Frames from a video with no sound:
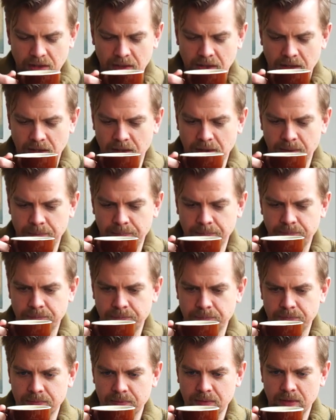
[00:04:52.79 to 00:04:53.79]
you
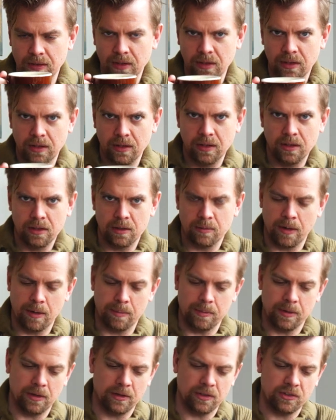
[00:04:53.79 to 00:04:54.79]

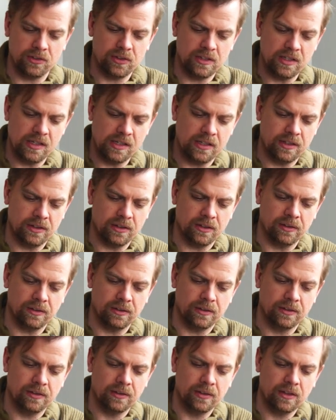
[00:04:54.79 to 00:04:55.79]
might be able to see
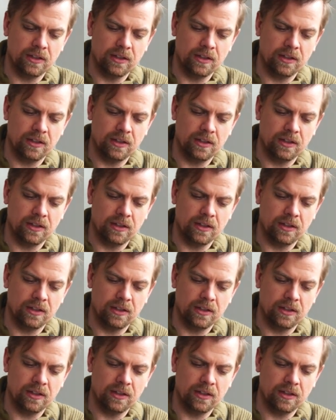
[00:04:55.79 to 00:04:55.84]
here.